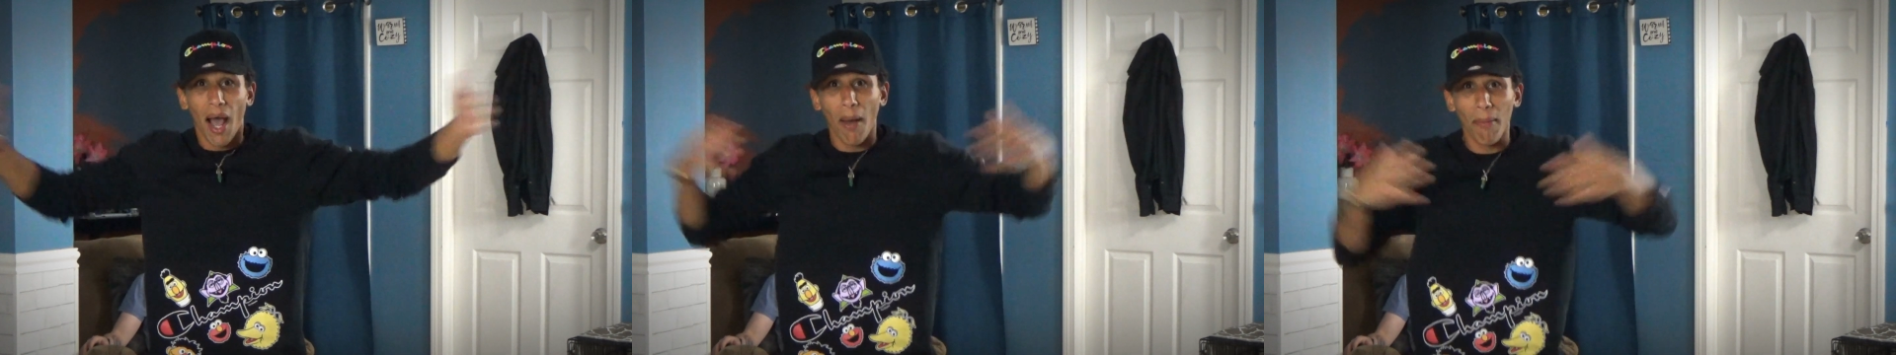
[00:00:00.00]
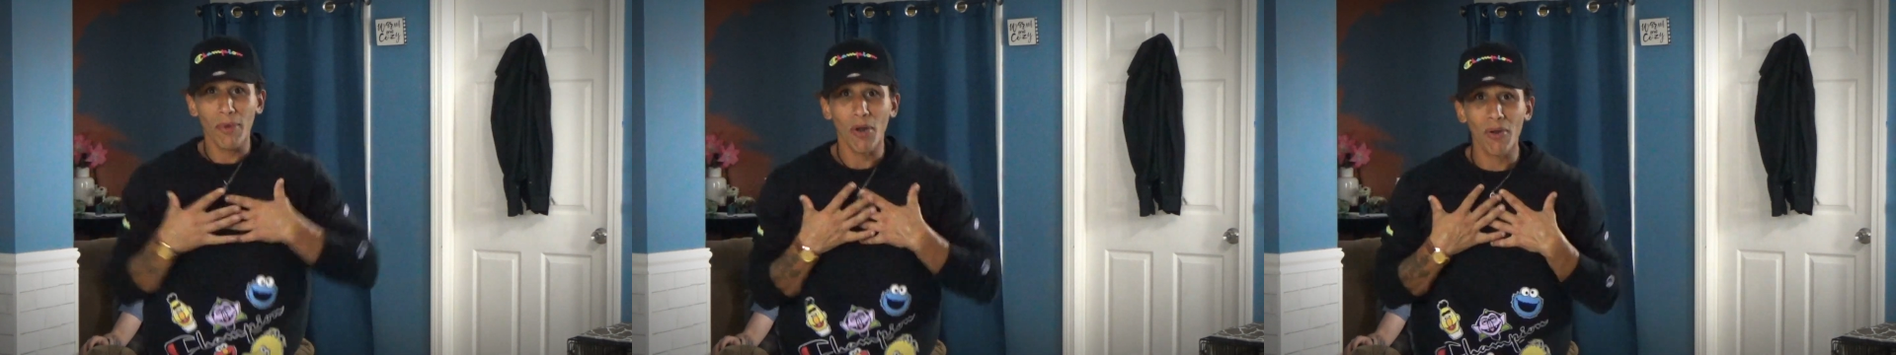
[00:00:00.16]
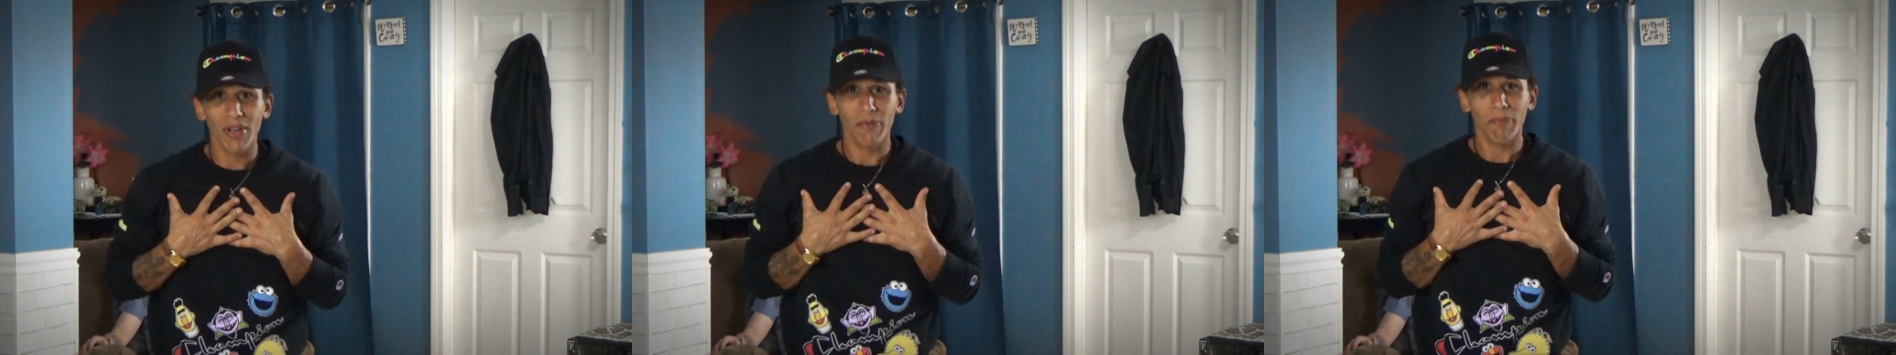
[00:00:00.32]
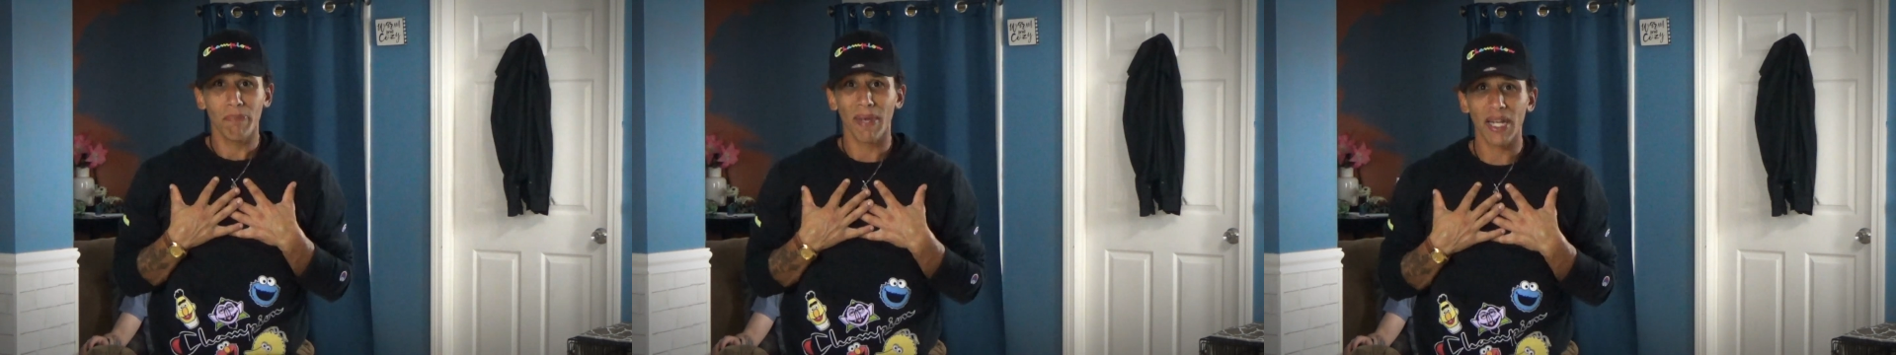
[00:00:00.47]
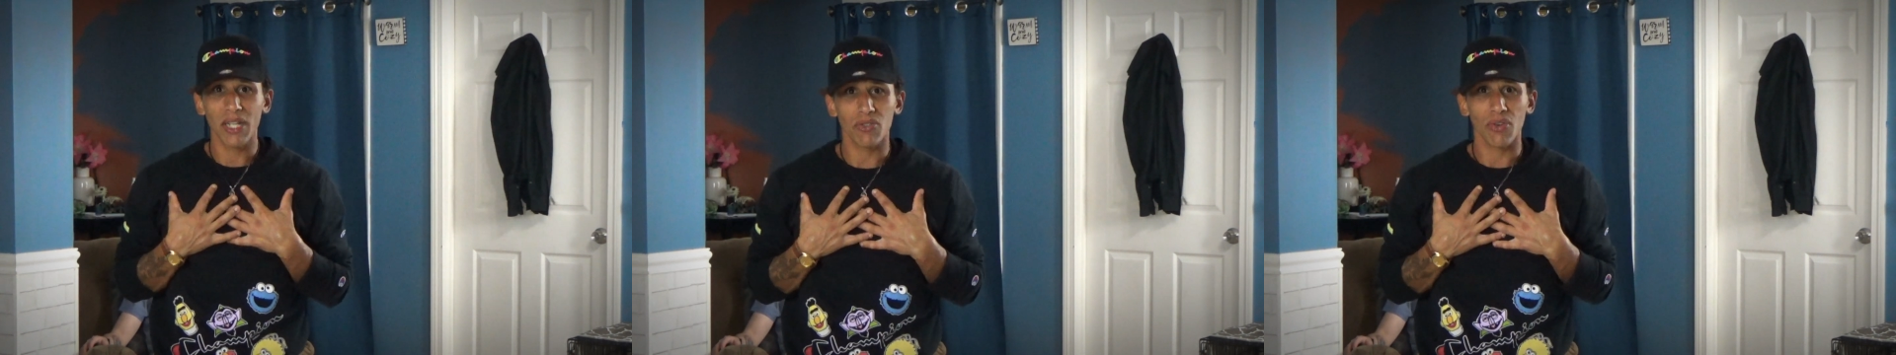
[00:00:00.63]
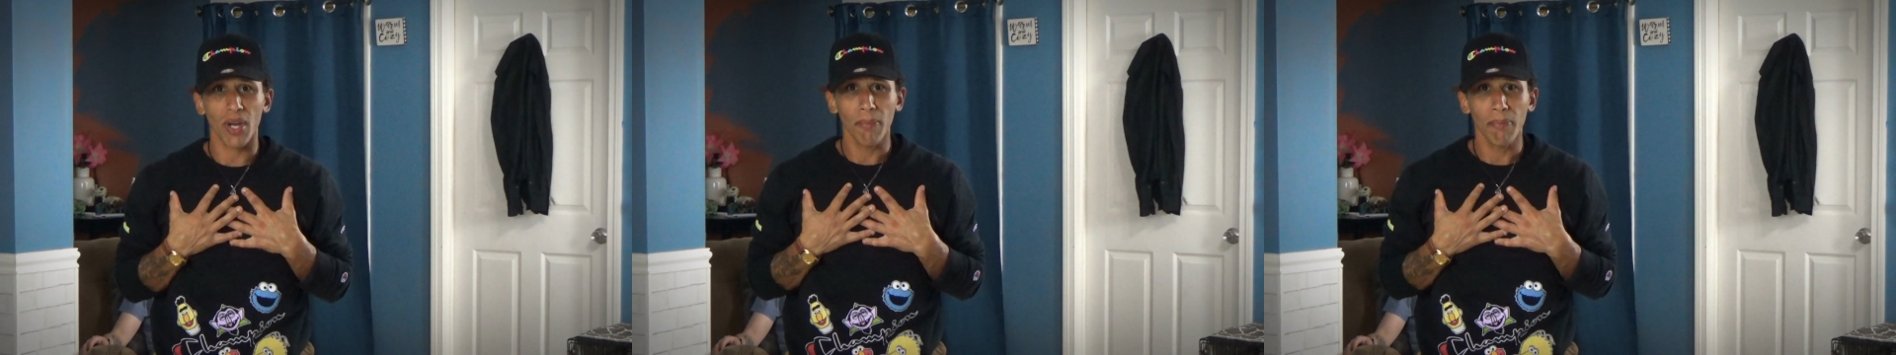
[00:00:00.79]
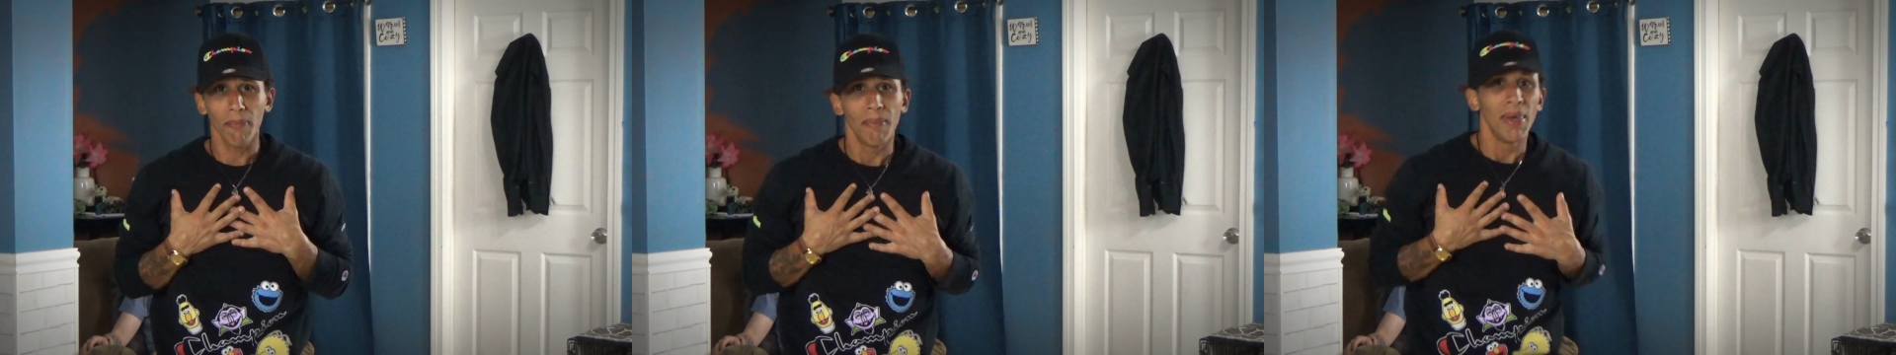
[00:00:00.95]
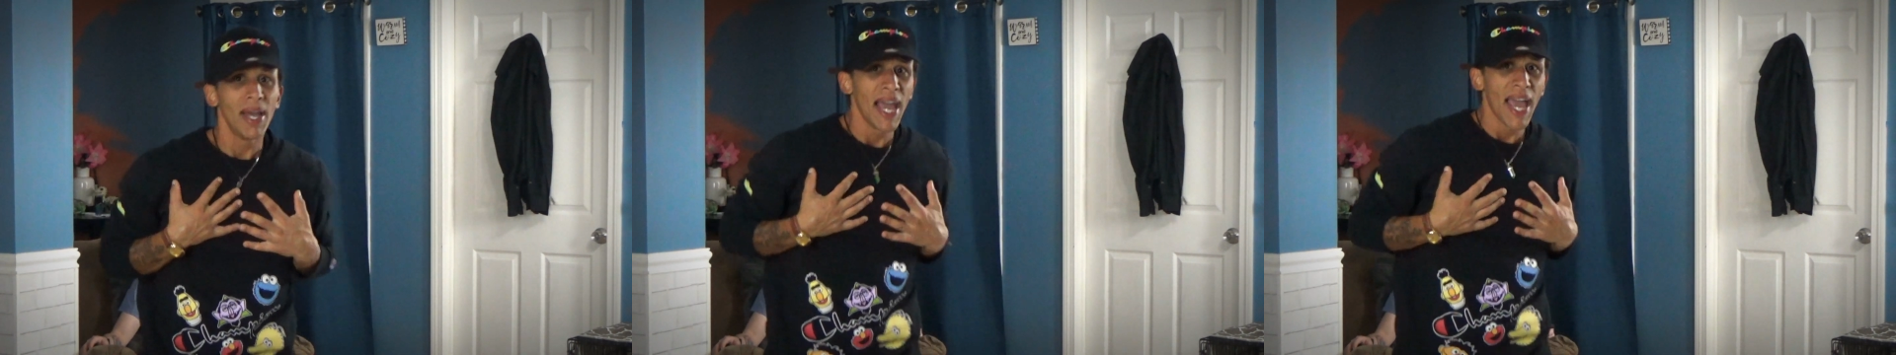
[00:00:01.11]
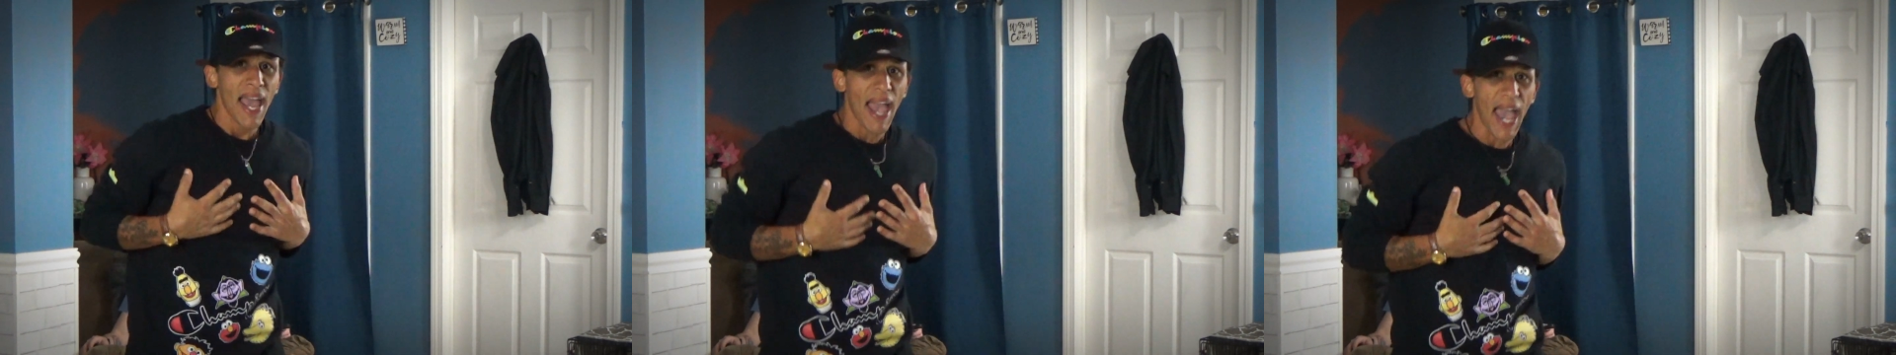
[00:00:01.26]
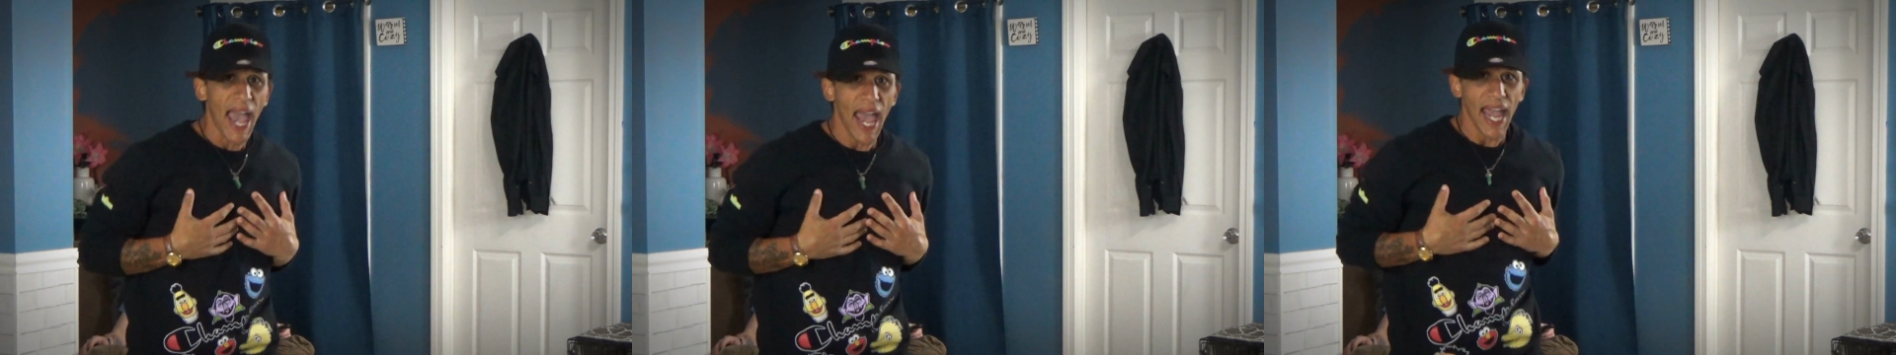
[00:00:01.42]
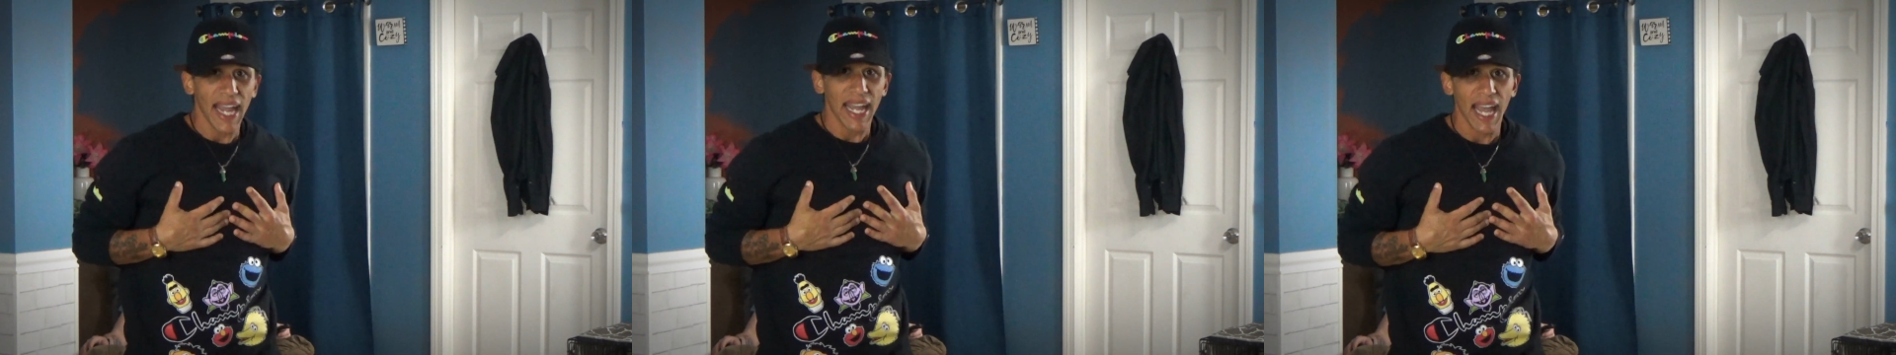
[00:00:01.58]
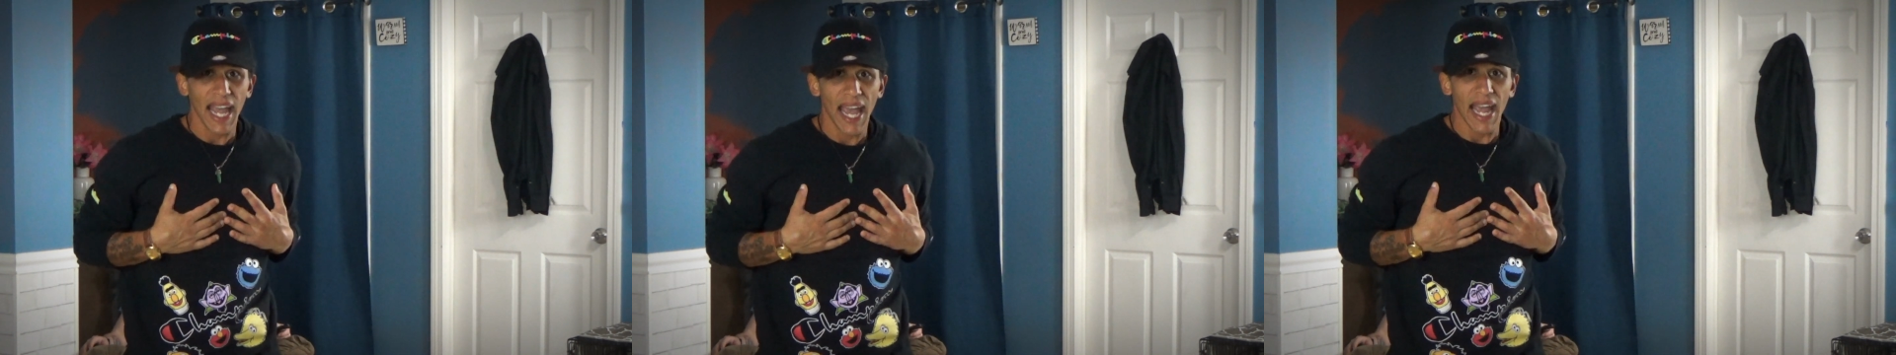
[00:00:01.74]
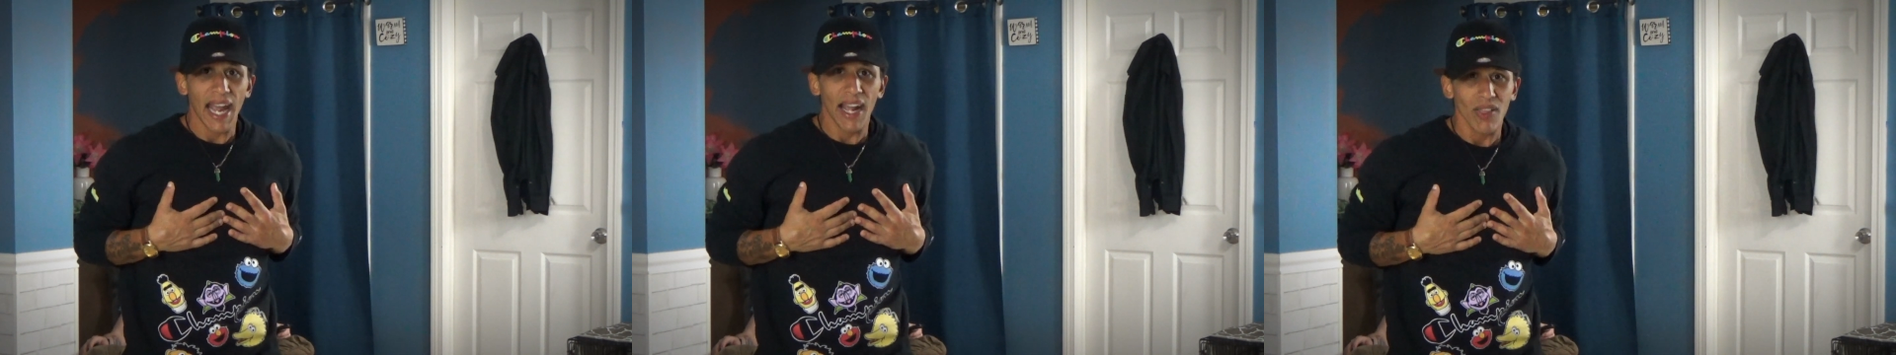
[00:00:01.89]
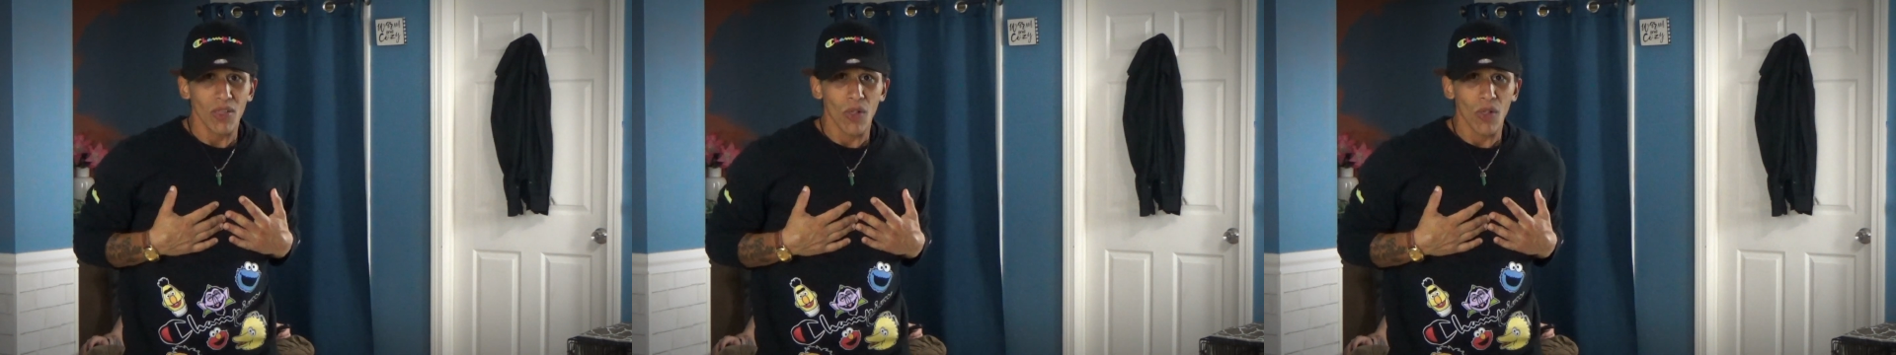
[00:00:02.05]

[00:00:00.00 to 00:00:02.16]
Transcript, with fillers: I'm known as Big Drip, a k a.